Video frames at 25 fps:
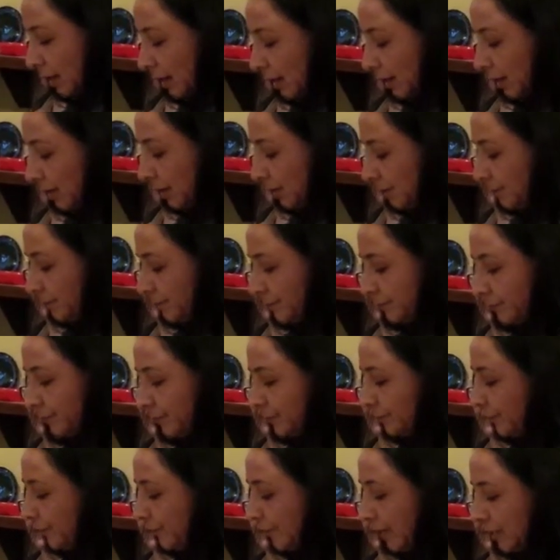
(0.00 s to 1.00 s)

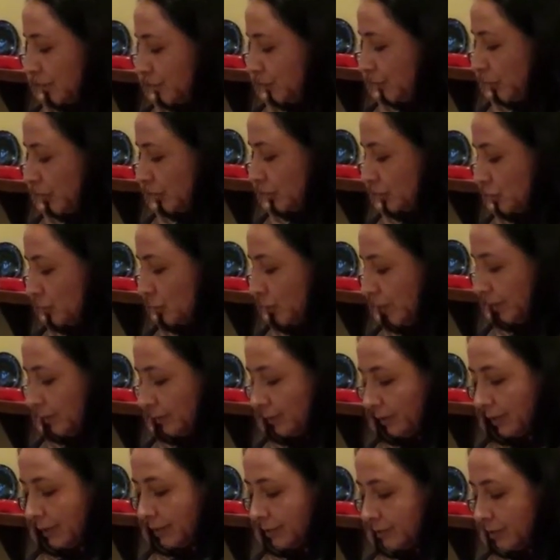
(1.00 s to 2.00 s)
Facebook,
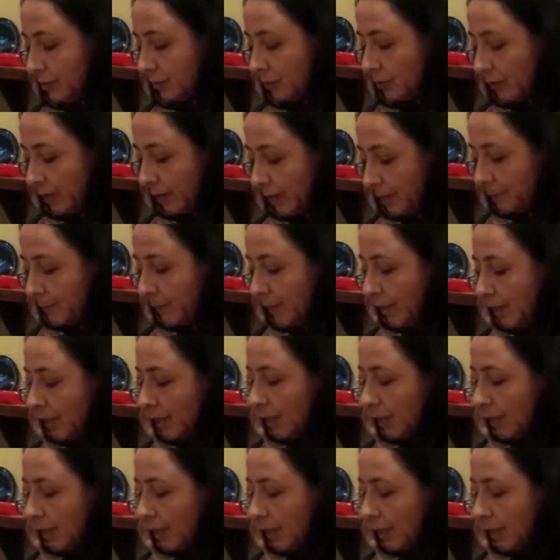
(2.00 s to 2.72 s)
Twitter, Instagram.